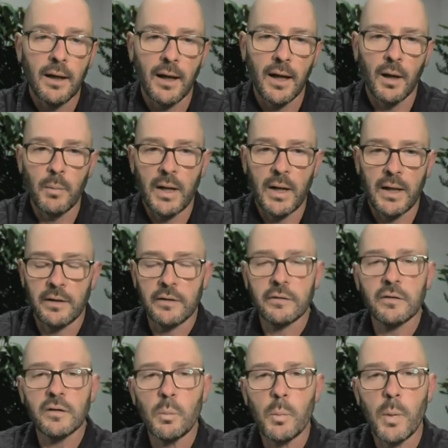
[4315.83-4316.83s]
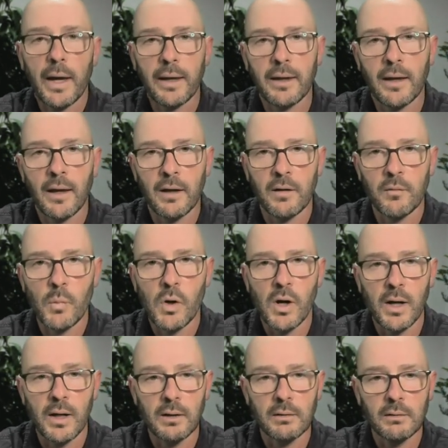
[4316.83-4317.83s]
And this is the backyard in
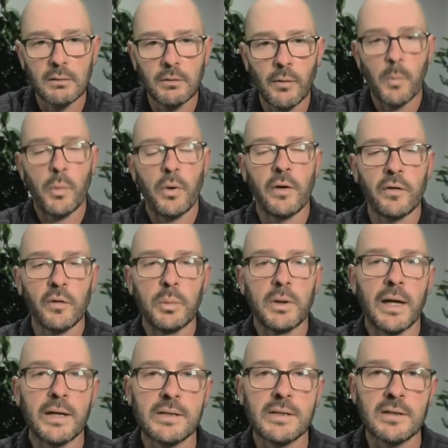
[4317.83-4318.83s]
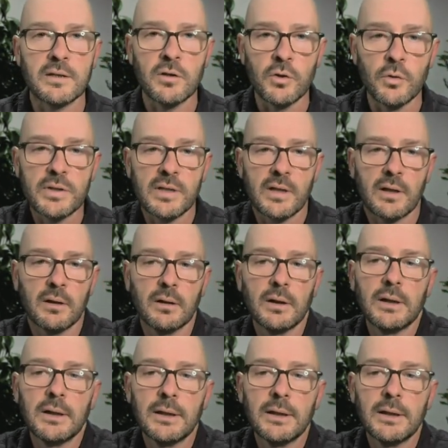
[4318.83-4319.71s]
my grandparents' place in Noosa,